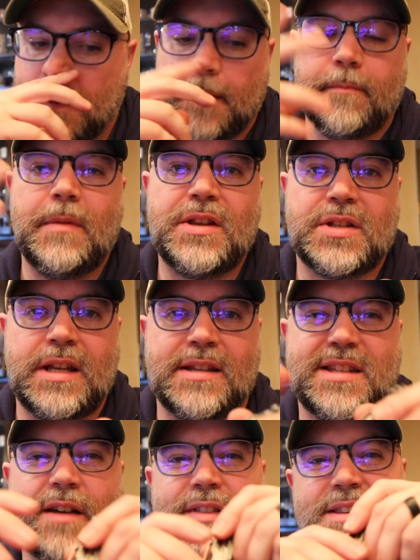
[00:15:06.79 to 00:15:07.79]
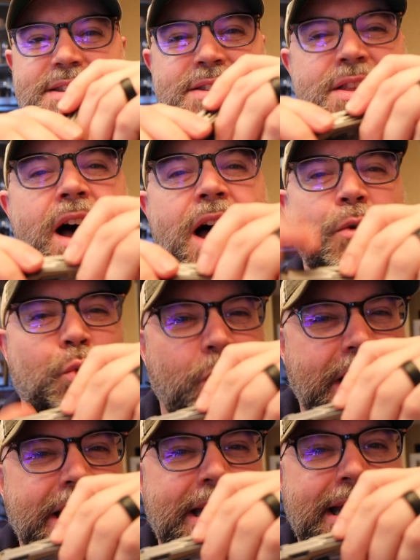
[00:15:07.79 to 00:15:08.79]
mentioning stuff that's not
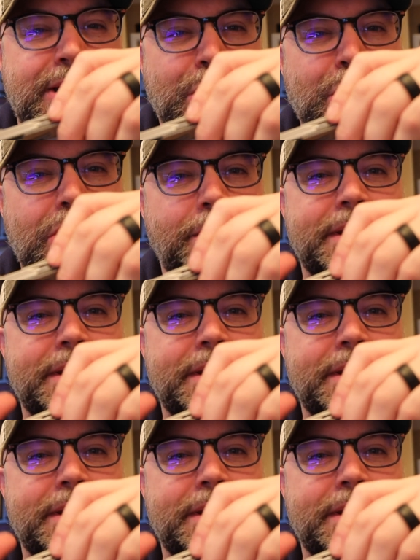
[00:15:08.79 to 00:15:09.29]
really a tool,